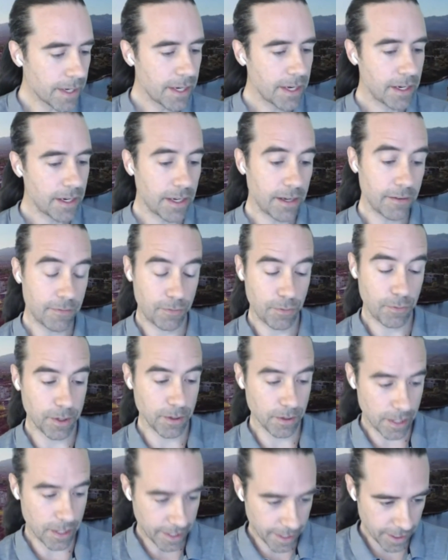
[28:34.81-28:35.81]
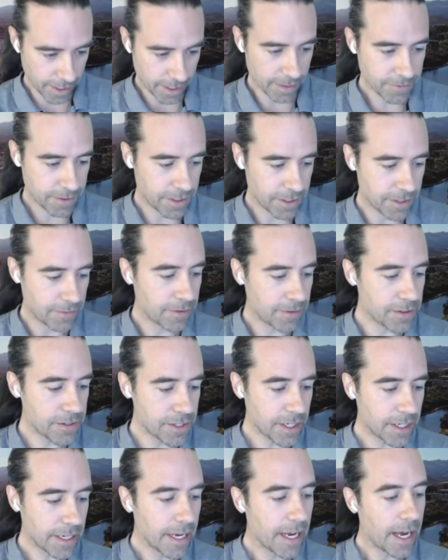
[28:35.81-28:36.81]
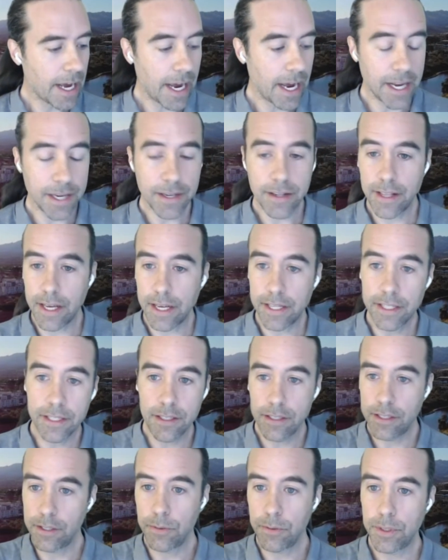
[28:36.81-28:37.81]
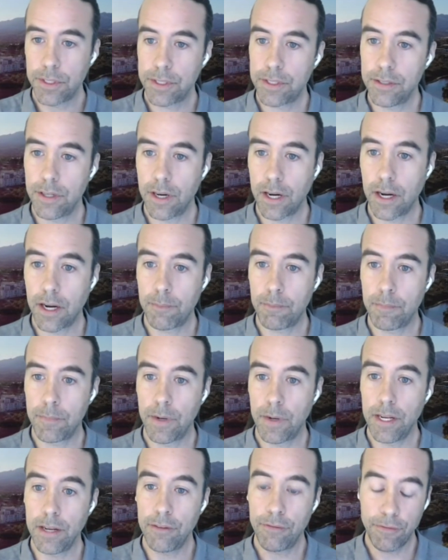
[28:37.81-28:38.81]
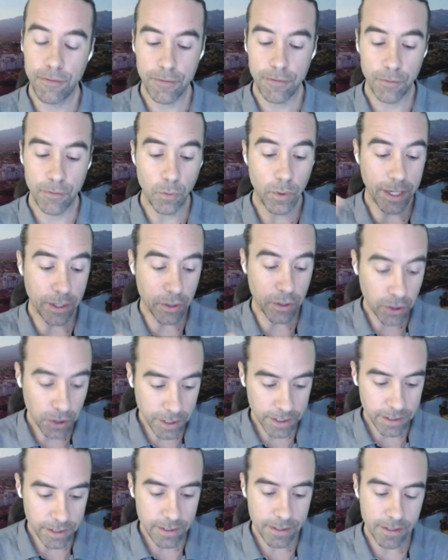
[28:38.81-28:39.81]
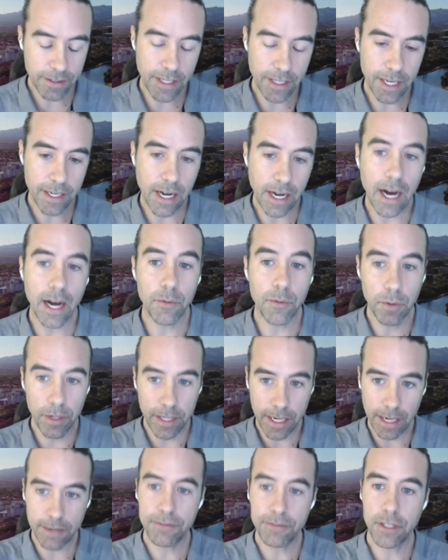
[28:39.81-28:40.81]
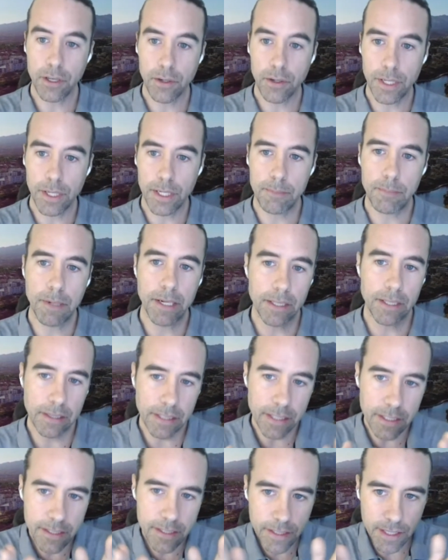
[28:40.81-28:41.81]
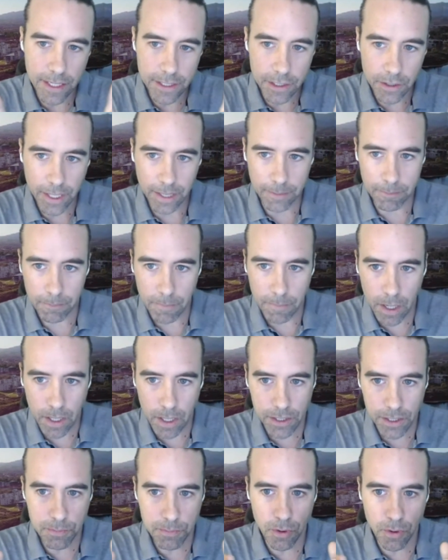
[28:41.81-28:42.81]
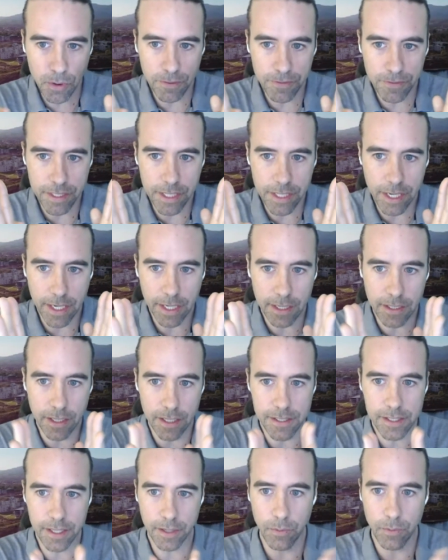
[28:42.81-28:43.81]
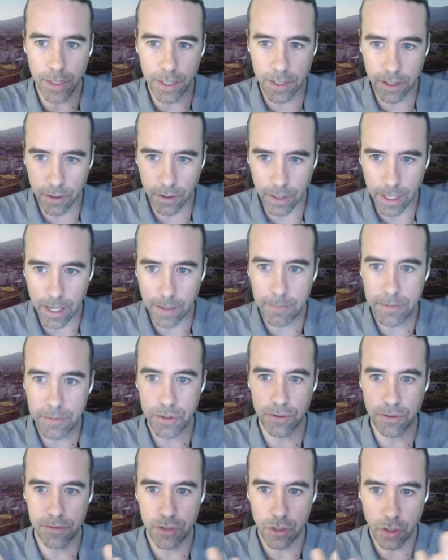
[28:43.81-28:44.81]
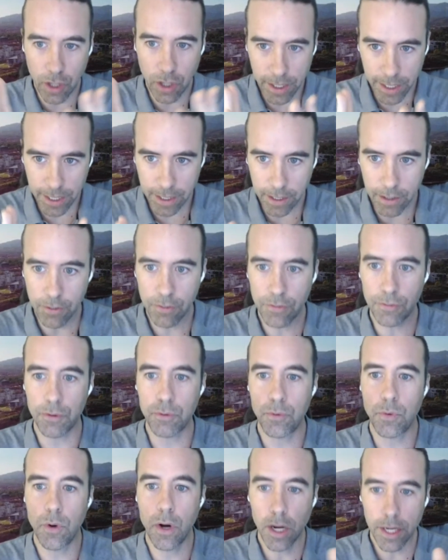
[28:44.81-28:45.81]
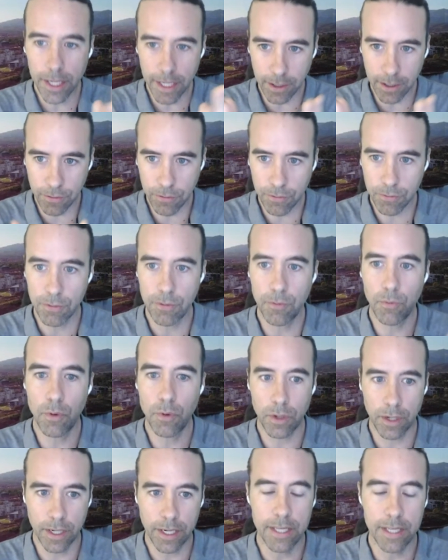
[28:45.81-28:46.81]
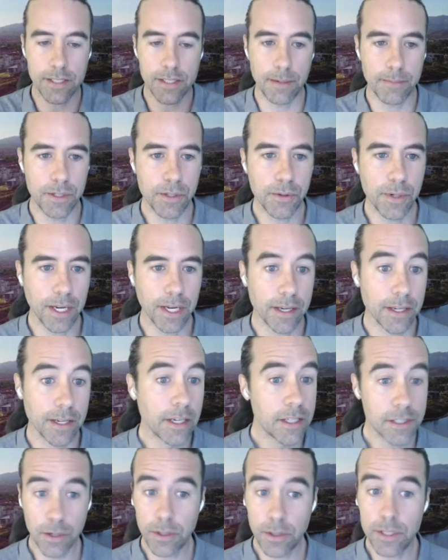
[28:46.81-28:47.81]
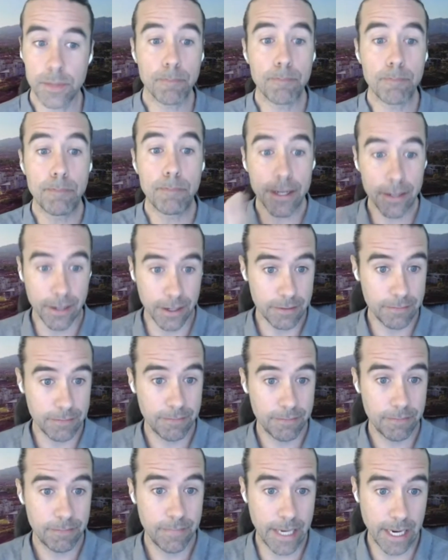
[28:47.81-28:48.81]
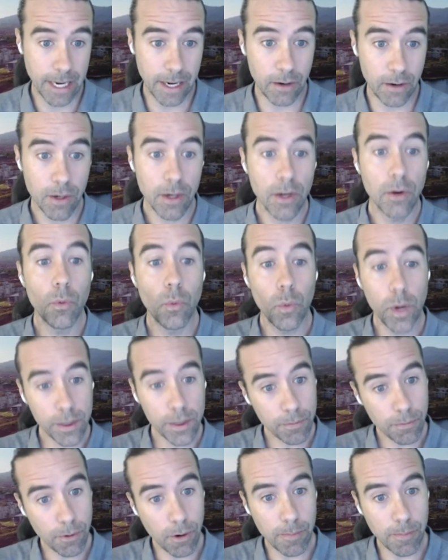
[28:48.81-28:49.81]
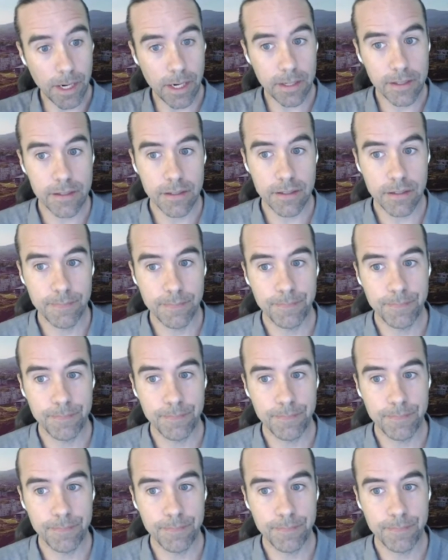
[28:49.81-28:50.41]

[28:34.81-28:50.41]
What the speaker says: If we're lucky enough to diffuse it, and then you would, if we couldn't, then I would have to go in, but at least then you get much more of the diagnostic window, and I'm sort of walking you through the work as I'm doing it. So it's better now with robots.